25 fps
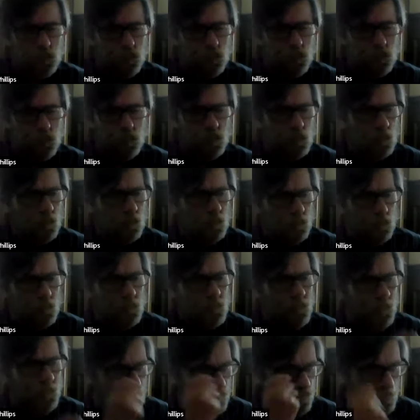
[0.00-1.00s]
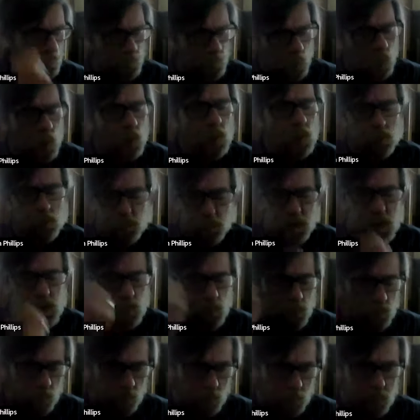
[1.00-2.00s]
to put a, have a pile of
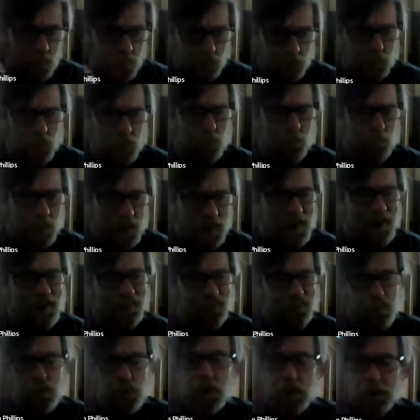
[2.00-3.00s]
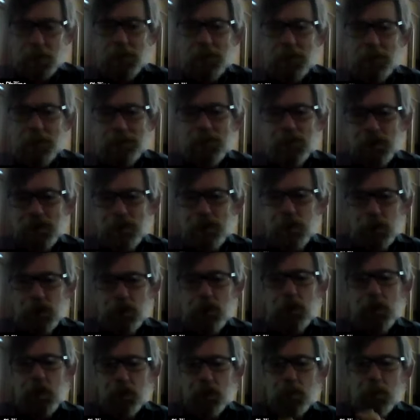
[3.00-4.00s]
paper and a pen to do
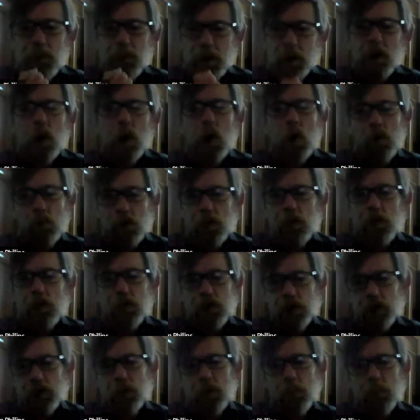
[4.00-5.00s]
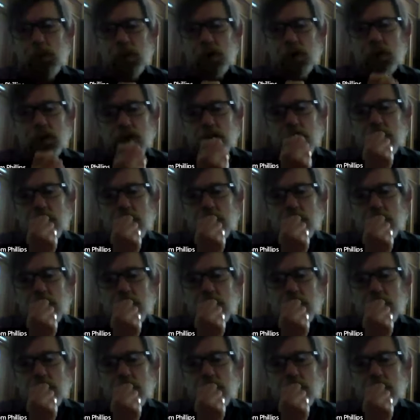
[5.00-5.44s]
yeah. this part of the job.